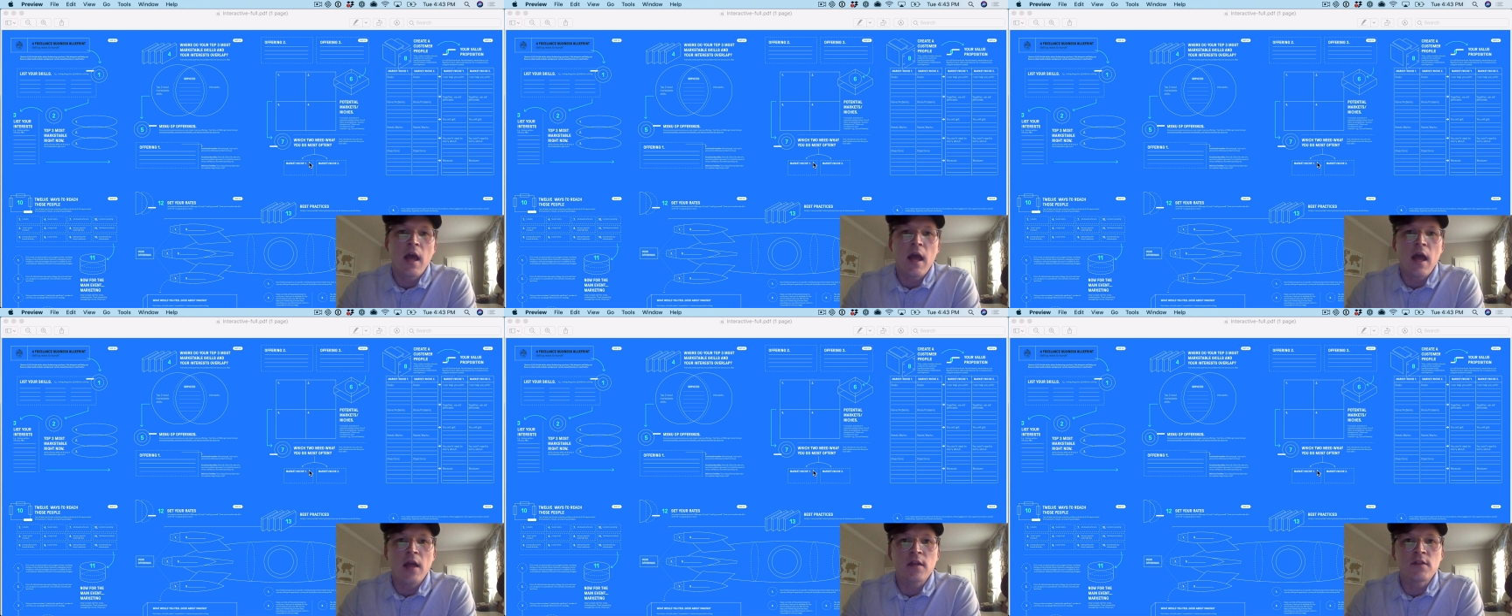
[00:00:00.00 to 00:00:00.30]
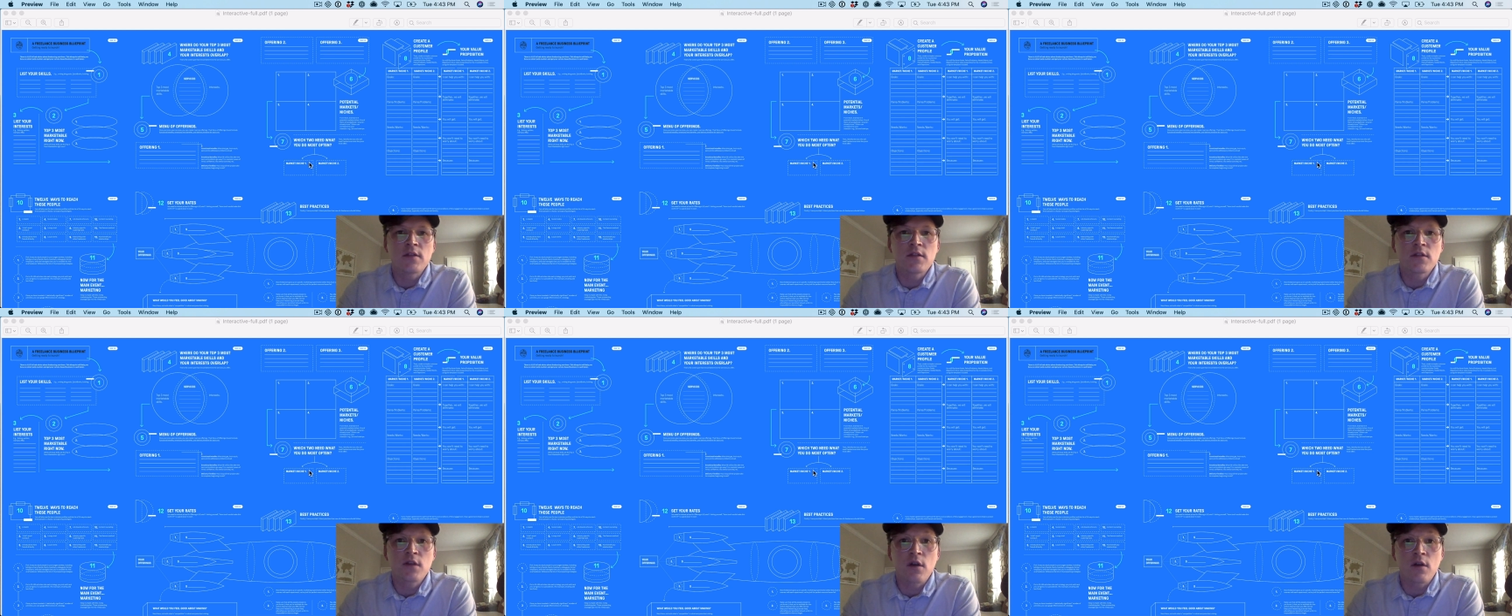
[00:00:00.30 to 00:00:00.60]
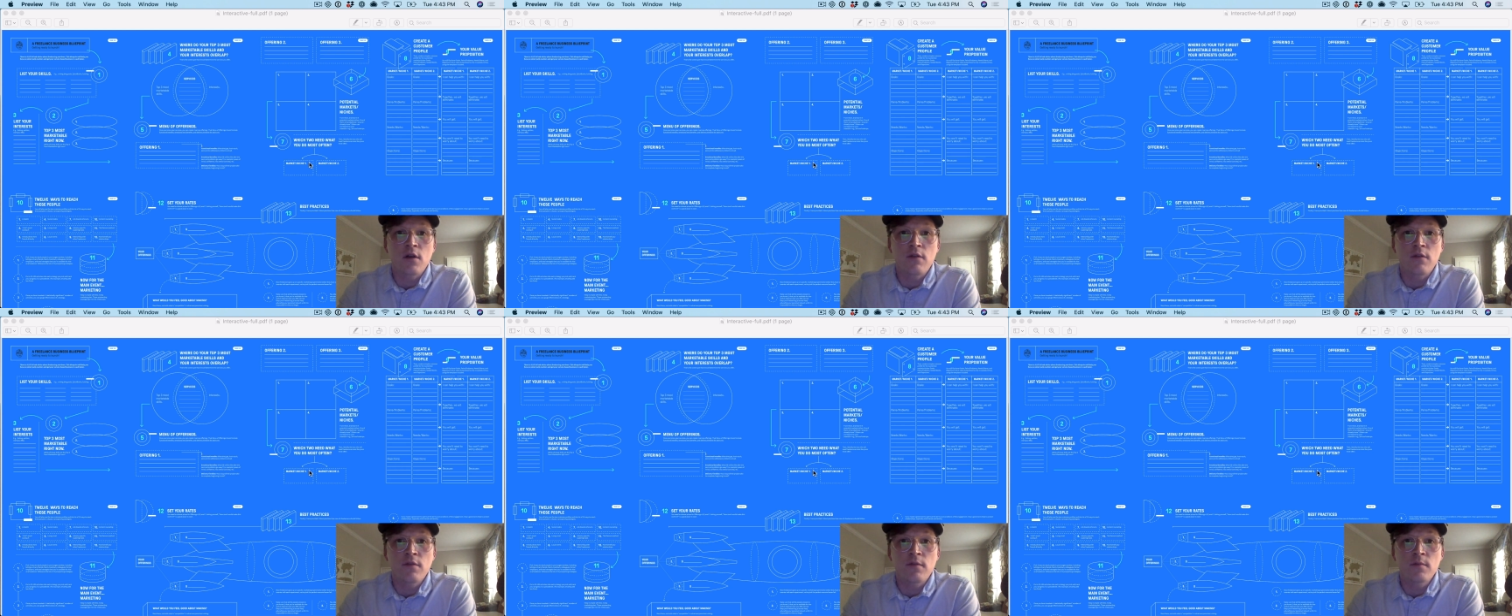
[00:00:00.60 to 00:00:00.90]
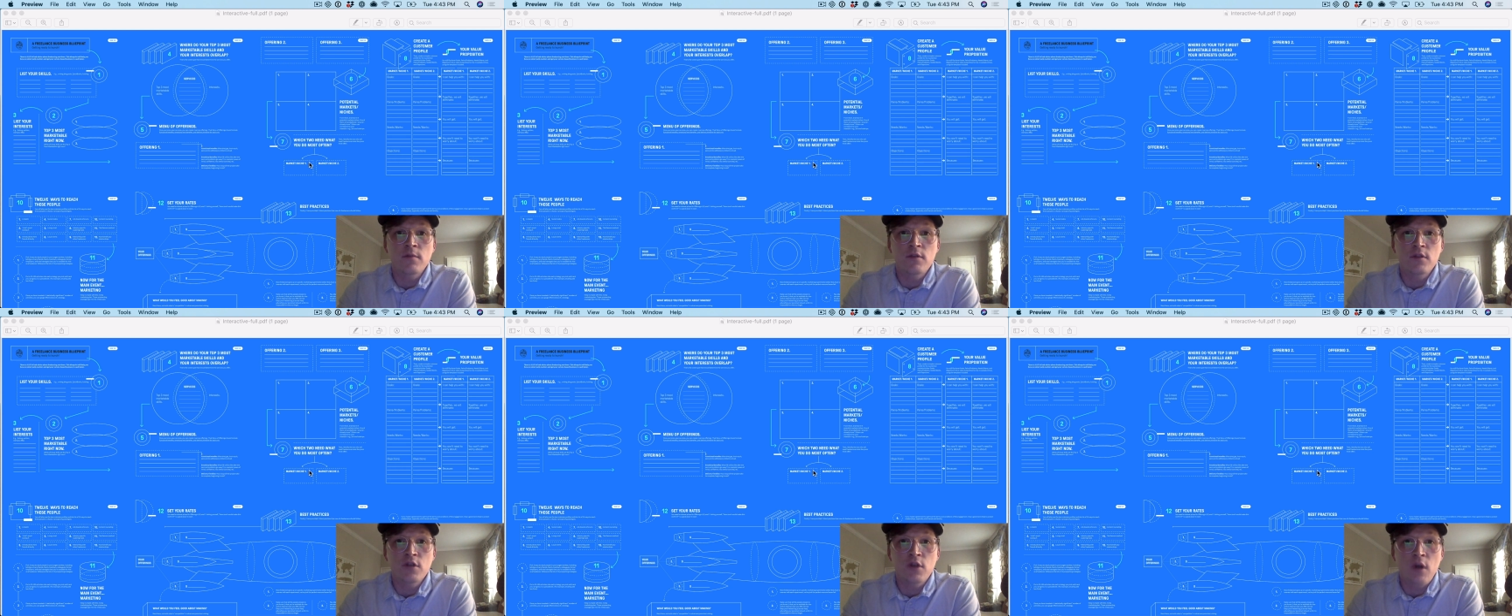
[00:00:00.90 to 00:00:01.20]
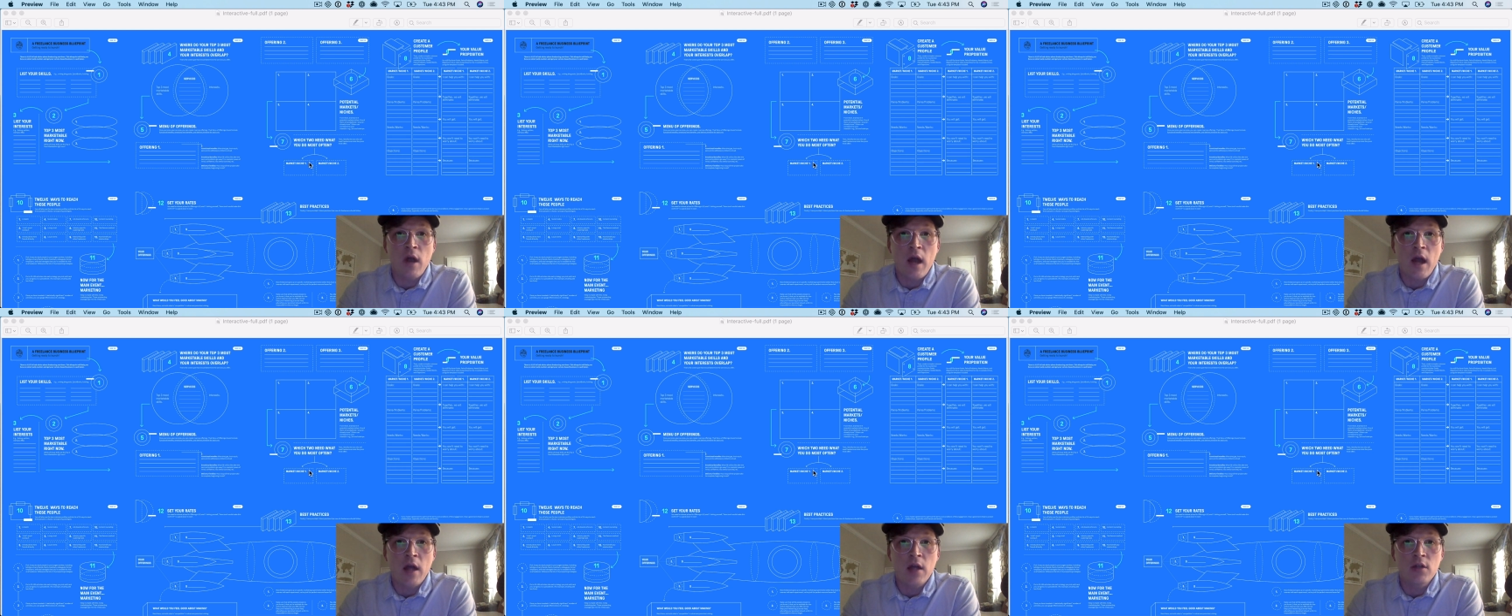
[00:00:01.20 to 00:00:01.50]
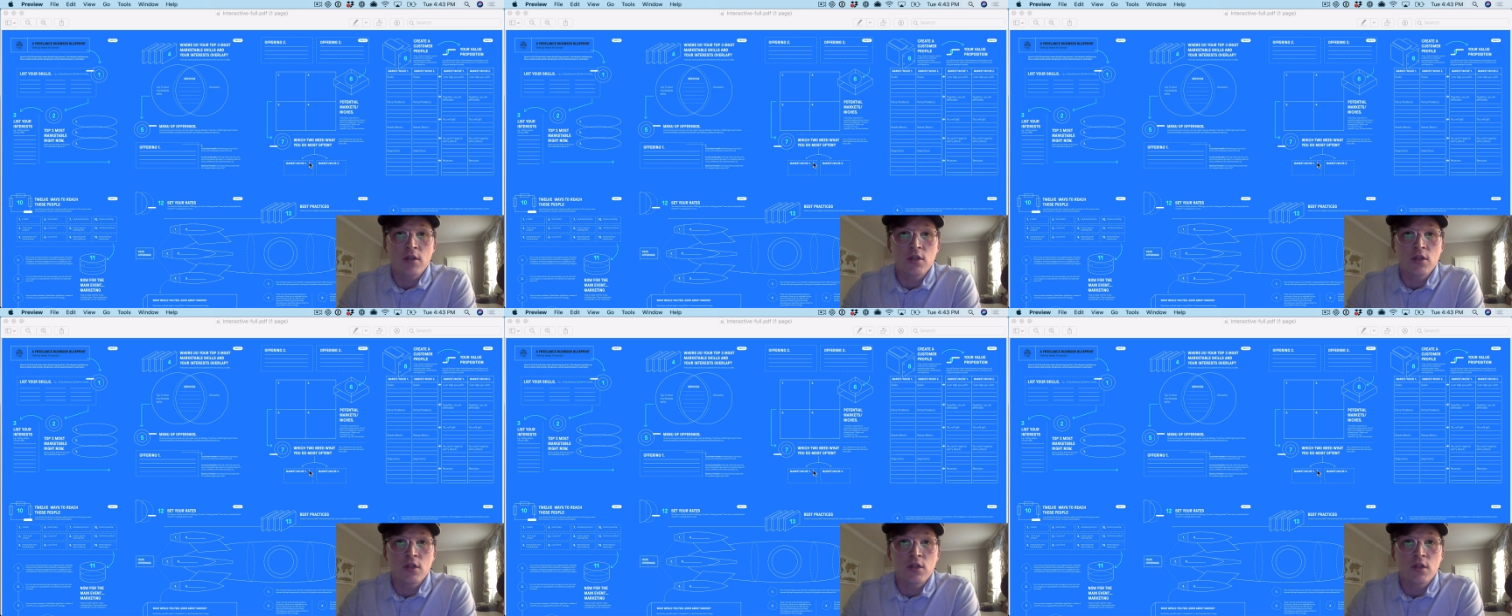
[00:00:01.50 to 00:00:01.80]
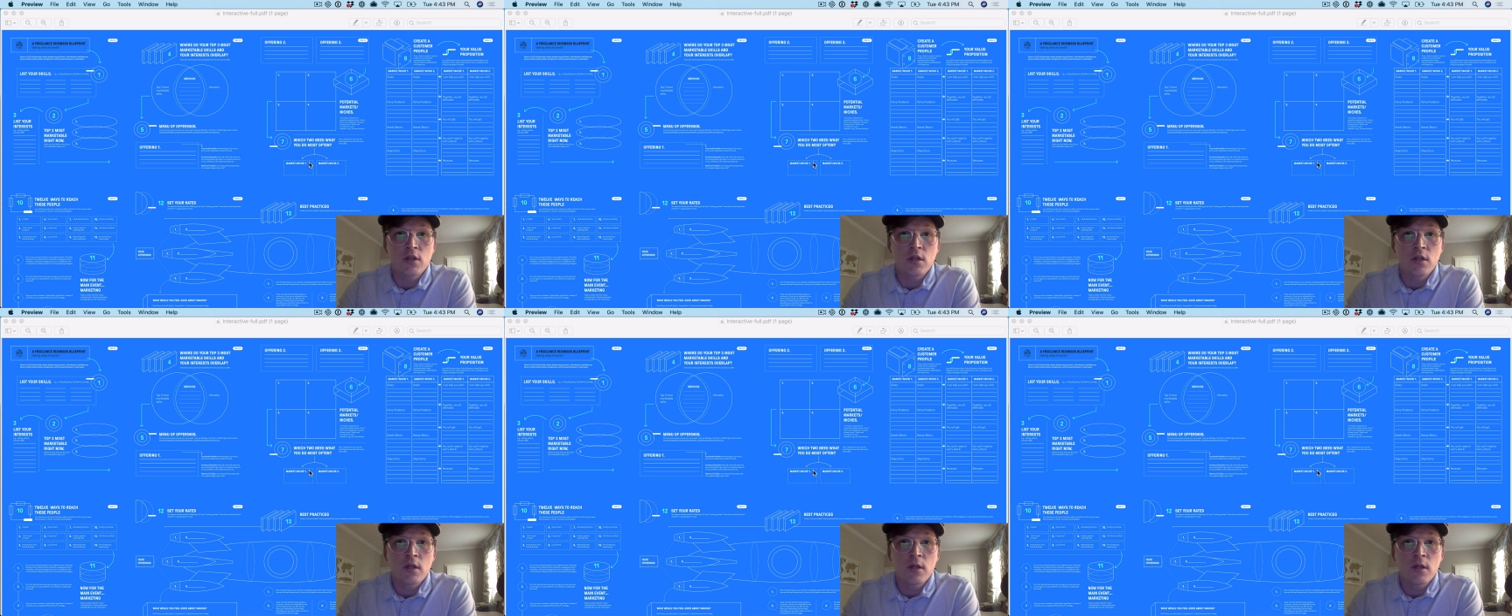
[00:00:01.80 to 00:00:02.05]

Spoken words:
and start from scratch,